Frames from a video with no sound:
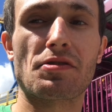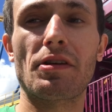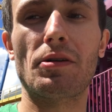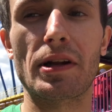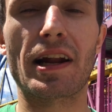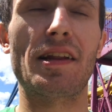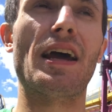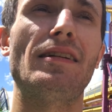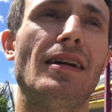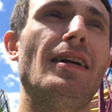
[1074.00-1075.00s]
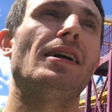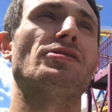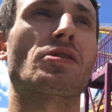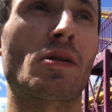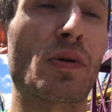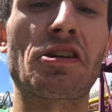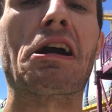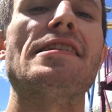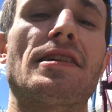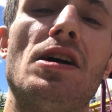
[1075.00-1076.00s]
was really cool to get on that. It's cool to bring
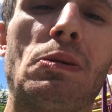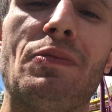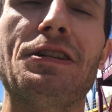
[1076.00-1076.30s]
you guys along with